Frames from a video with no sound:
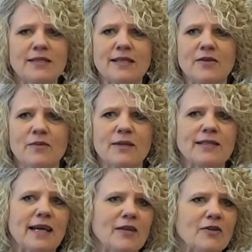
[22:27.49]
or
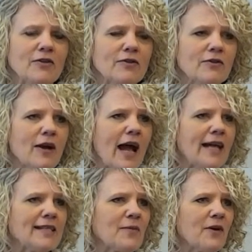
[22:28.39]
McDaniel
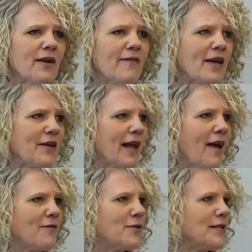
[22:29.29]
grads. I wondered if I could
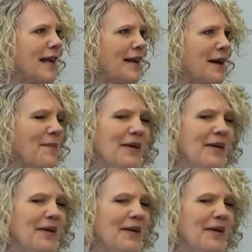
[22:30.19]
have you stand up